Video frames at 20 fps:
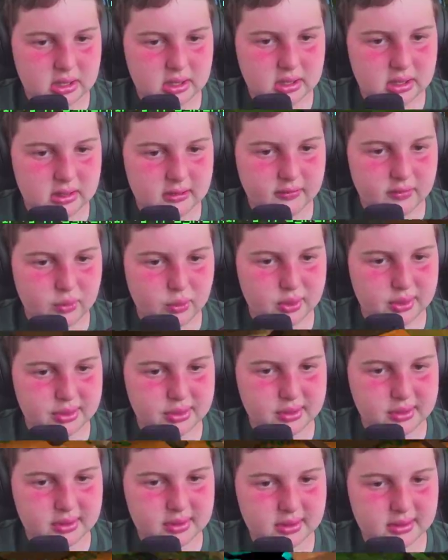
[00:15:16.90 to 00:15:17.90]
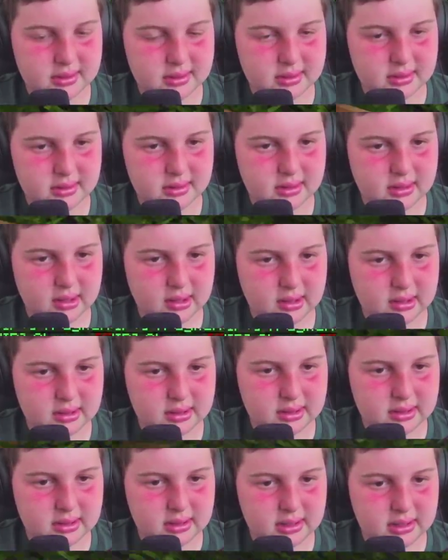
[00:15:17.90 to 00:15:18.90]
Of course, there's
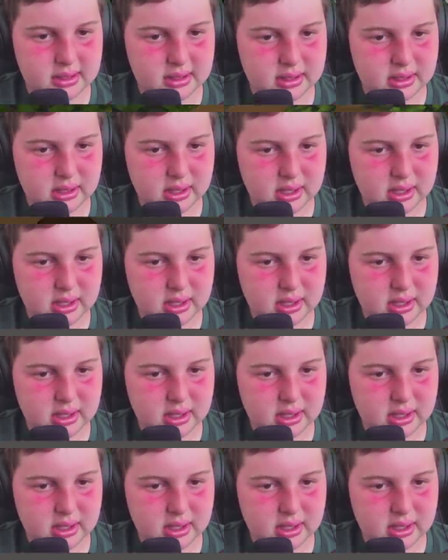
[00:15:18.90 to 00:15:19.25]
the